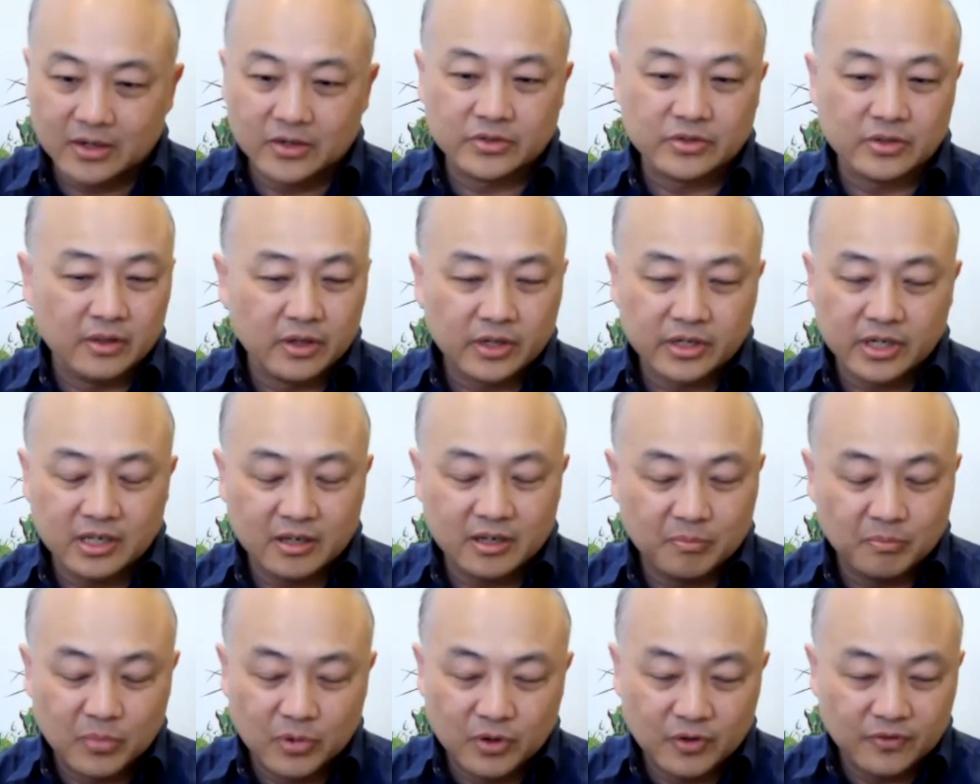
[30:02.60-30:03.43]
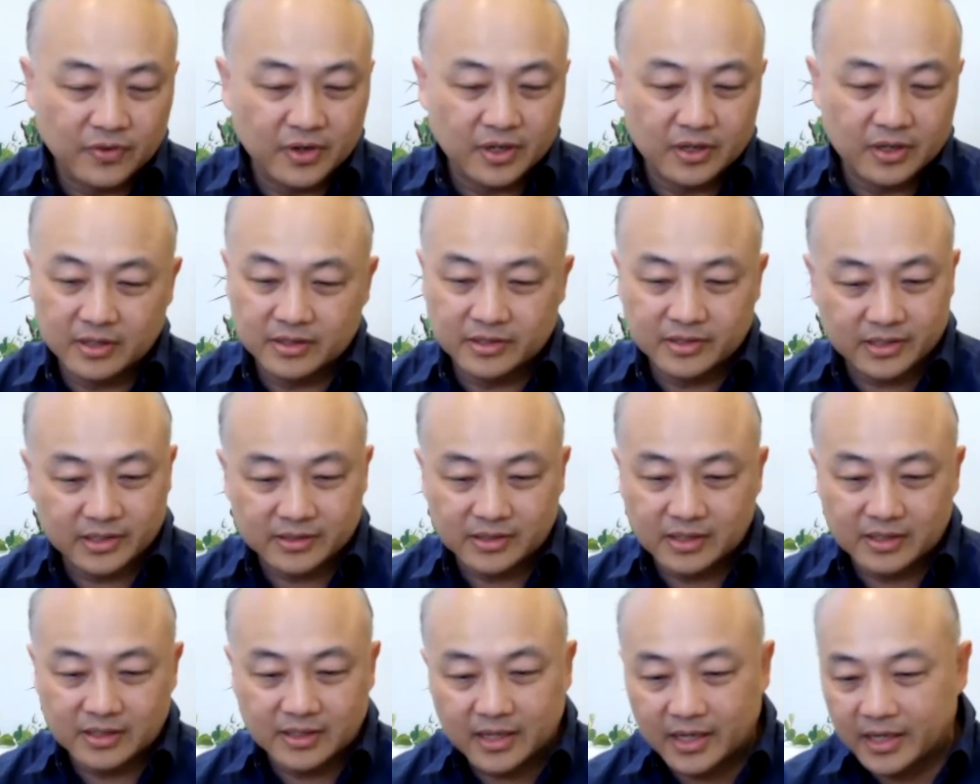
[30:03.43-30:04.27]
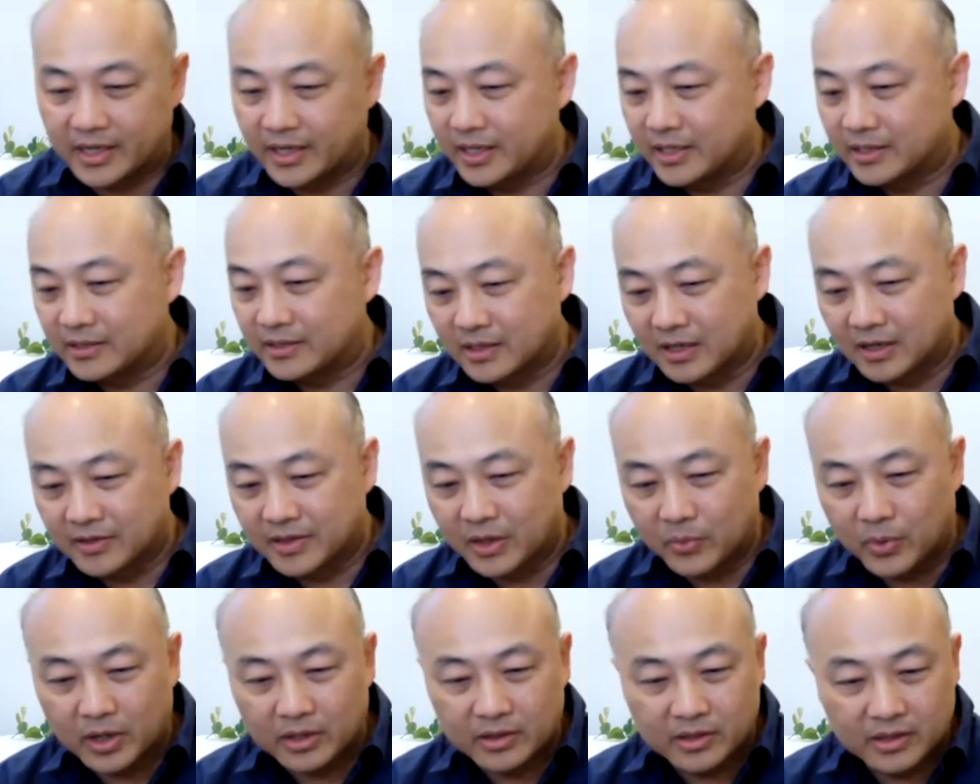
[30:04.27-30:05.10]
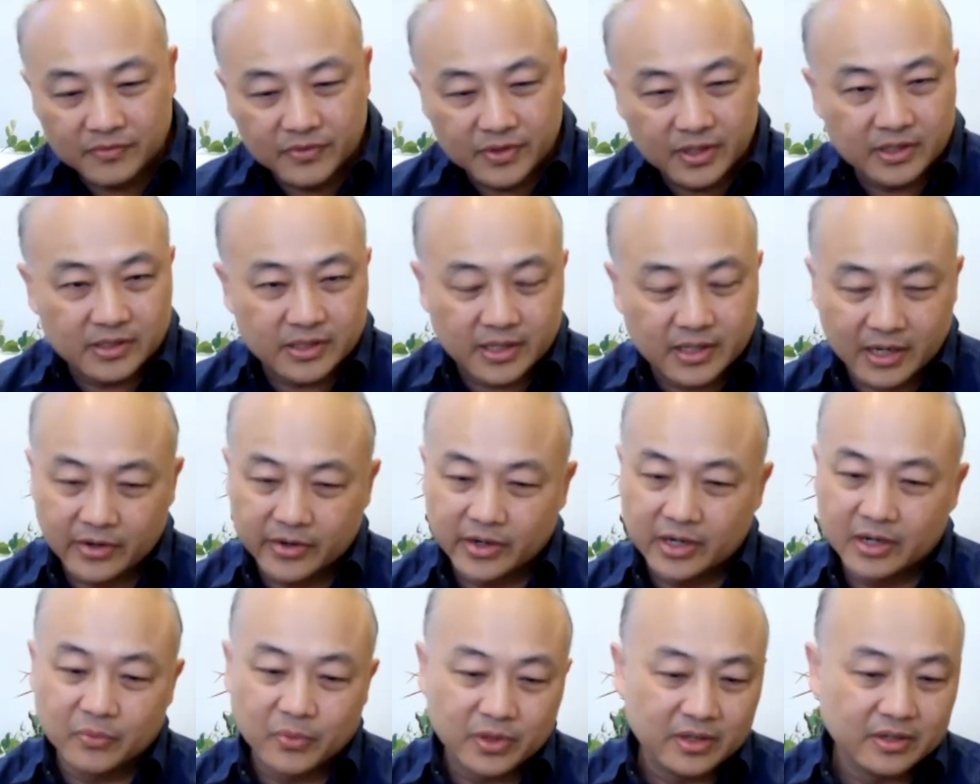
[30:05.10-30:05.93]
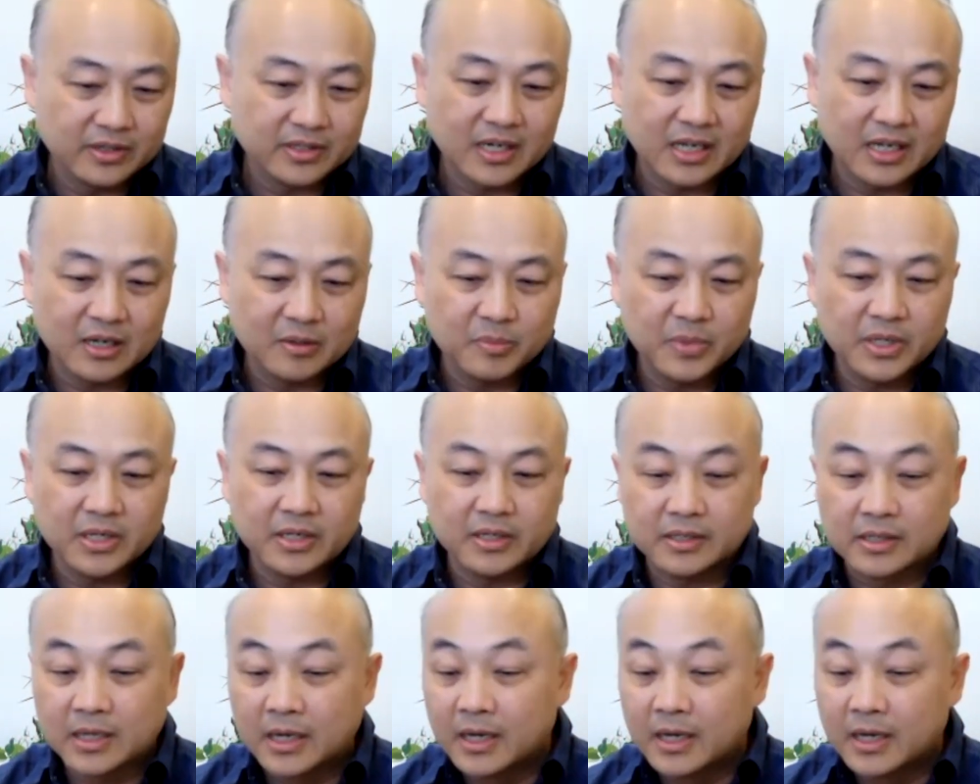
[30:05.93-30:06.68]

and looking to move in 60 days. They want to live in this area where these kind of minis.